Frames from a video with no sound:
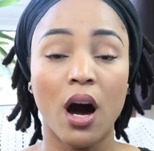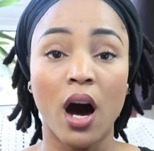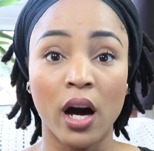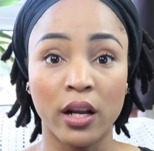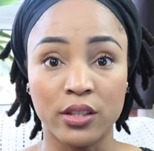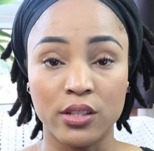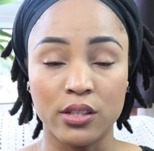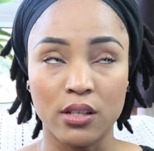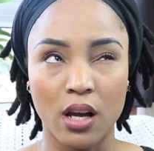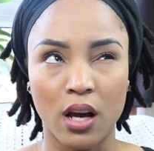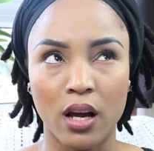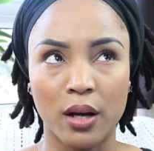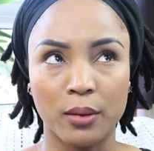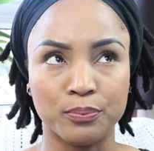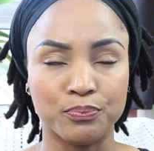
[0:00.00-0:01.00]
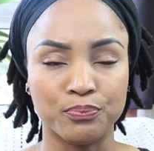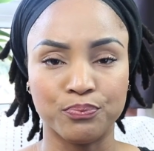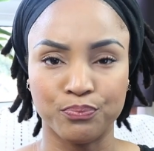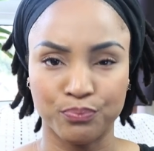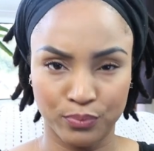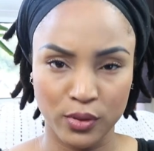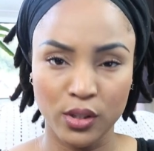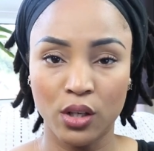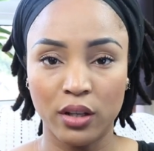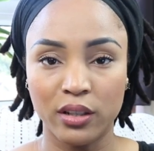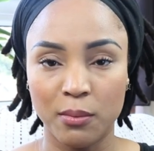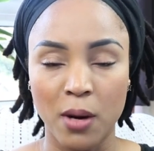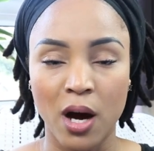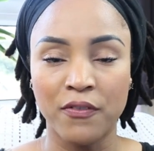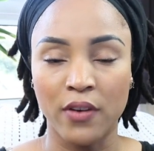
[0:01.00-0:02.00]
on um
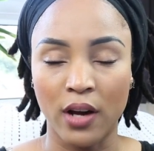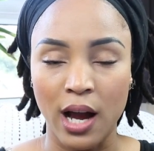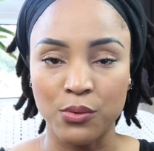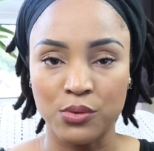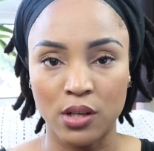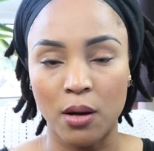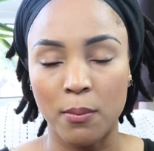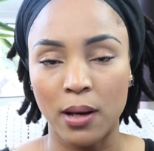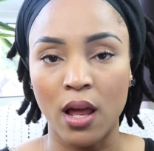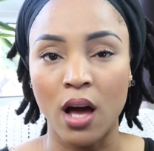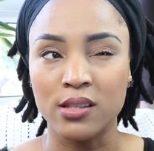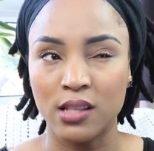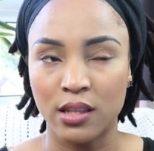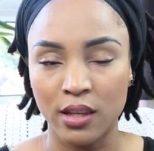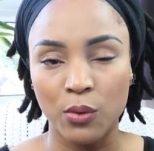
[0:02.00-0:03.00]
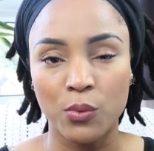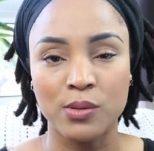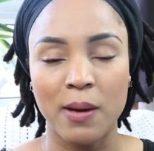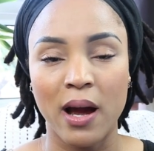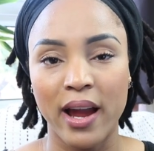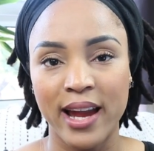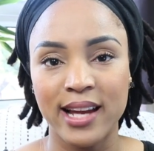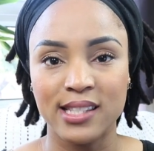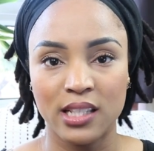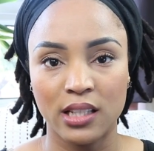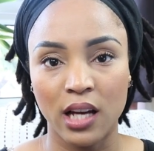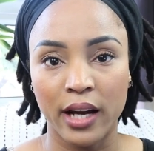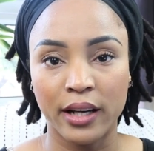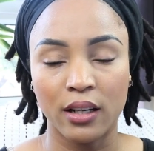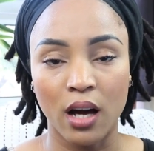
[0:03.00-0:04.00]
cut them off or counted out my locks i think it was about
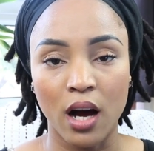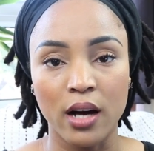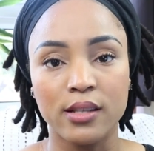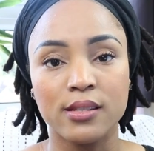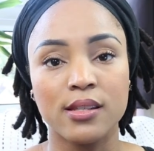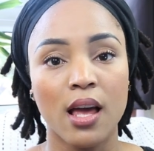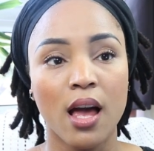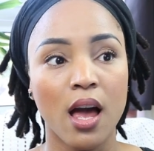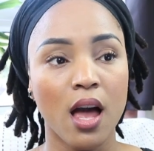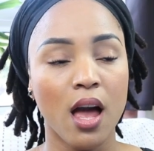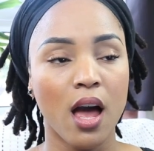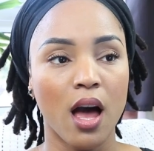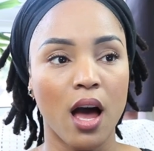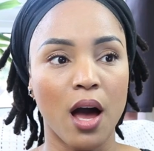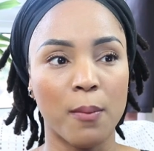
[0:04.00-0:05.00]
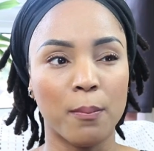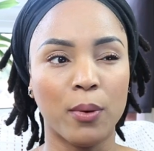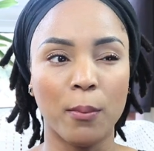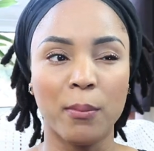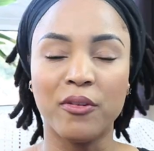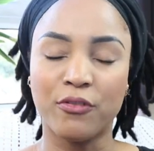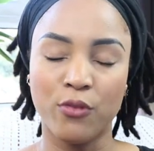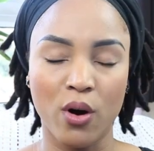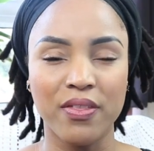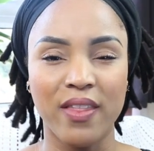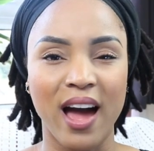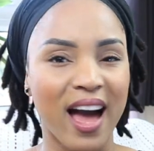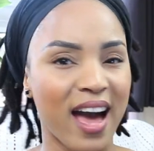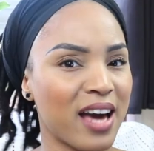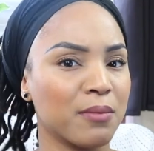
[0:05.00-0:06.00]
89 locks um, but before that,
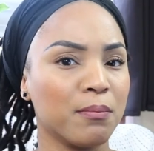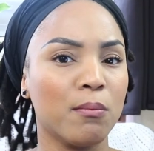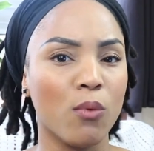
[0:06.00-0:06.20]
I had